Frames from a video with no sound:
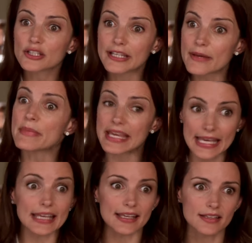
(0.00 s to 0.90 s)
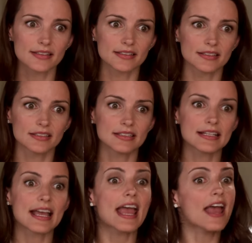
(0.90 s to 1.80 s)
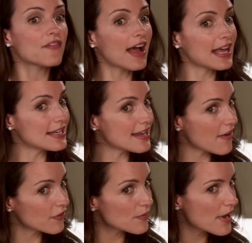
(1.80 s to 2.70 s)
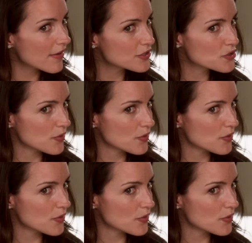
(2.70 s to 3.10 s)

Look at me. If I had never married